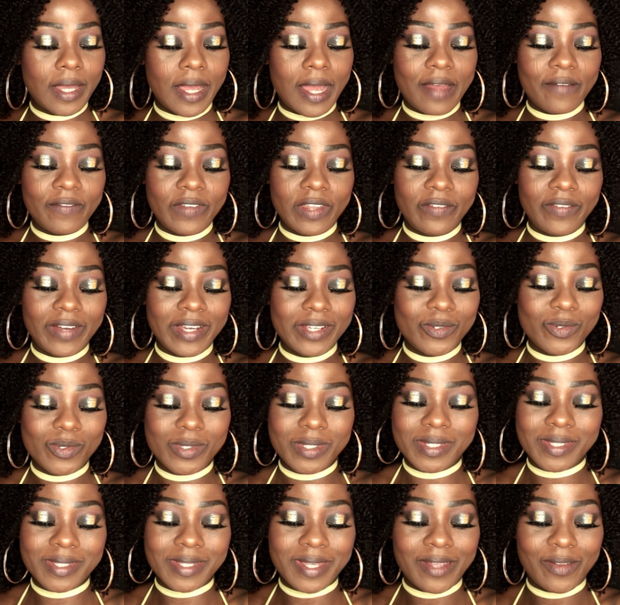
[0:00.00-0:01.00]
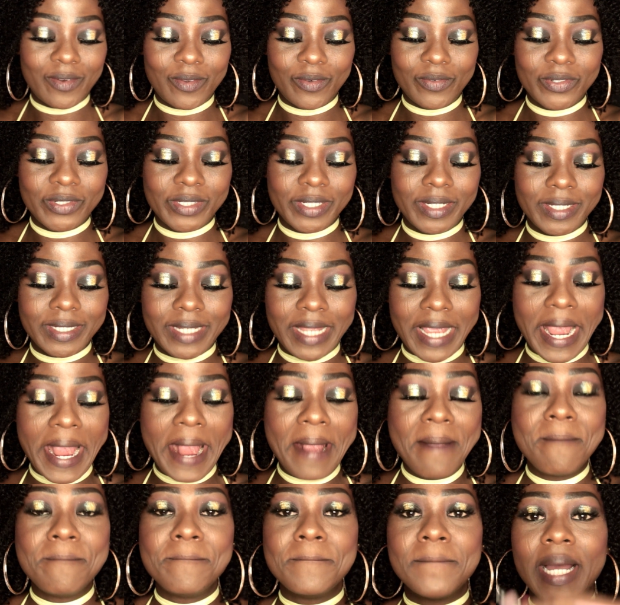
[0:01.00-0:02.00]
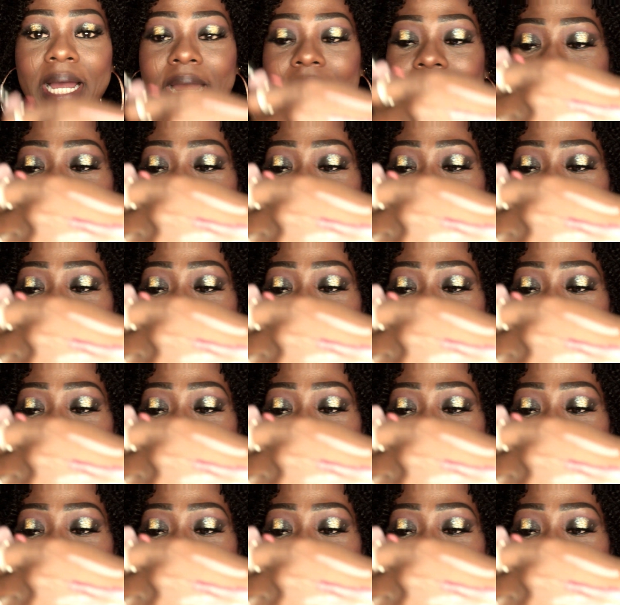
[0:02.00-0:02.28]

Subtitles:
I've never used this kind of shade in my